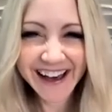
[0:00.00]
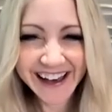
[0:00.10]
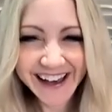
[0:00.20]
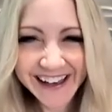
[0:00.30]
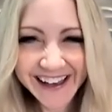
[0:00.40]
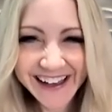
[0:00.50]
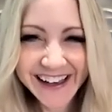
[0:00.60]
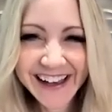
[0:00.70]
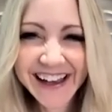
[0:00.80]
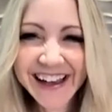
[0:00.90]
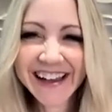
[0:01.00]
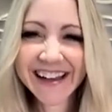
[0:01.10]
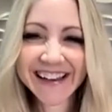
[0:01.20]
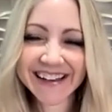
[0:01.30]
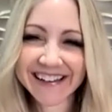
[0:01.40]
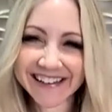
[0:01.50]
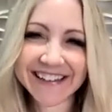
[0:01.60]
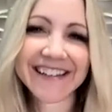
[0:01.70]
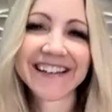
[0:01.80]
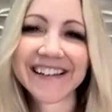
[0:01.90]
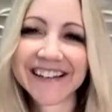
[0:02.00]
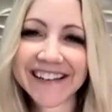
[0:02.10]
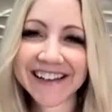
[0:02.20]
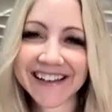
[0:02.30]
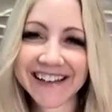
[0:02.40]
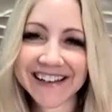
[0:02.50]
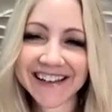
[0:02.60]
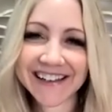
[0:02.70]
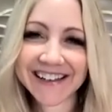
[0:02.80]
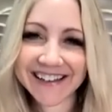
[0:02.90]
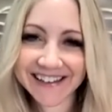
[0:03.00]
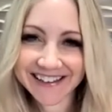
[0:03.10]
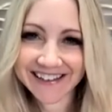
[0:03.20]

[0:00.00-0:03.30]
[no speech]